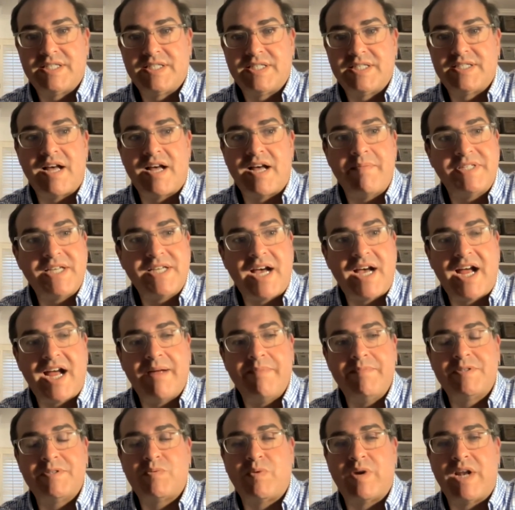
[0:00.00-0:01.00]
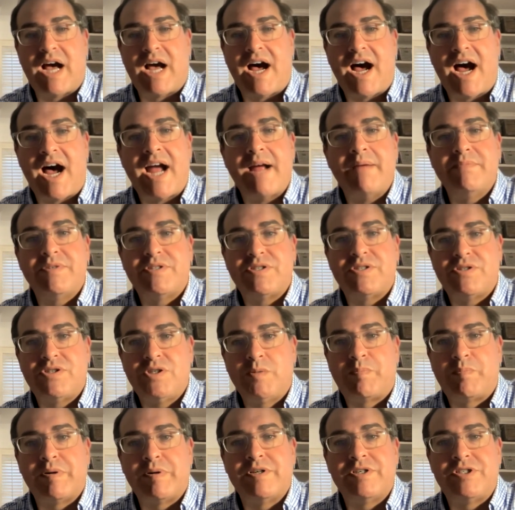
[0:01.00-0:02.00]
sometimes when I'm
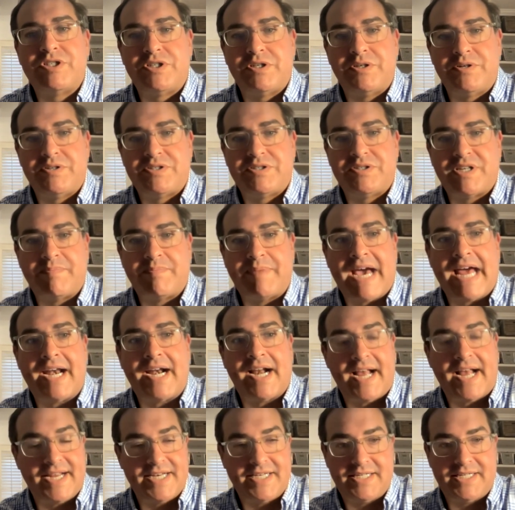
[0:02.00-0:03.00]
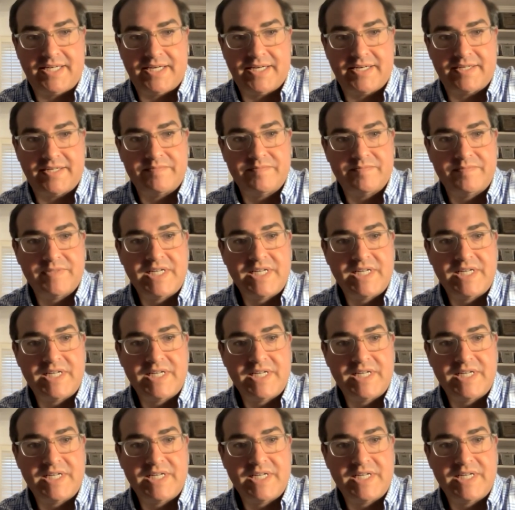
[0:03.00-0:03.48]
super juiced about an idea